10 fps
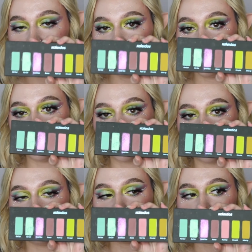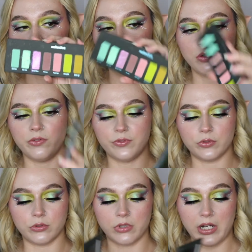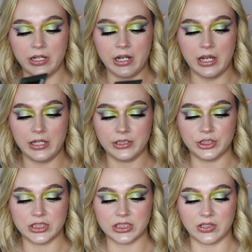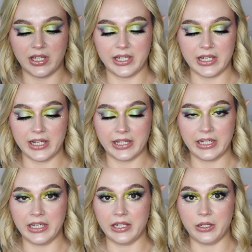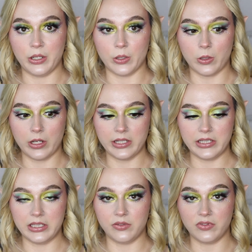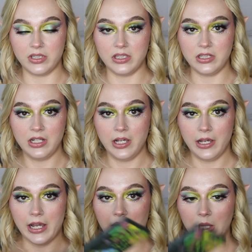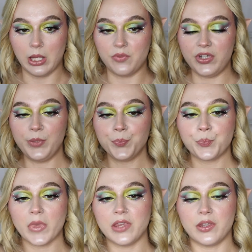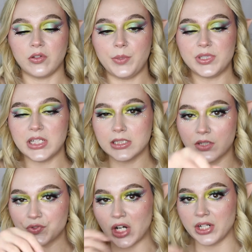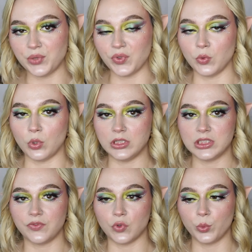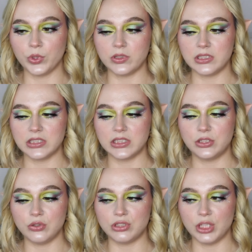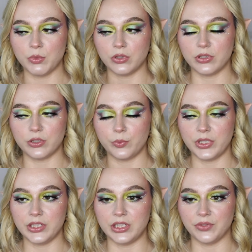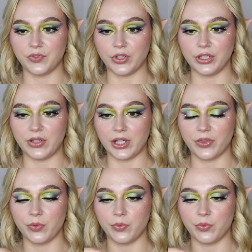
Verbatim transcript: it is beautiful and I just like, I cannot even. I love it. The lipsticks, I've tried different ones. The formulas do seem a little bit different, like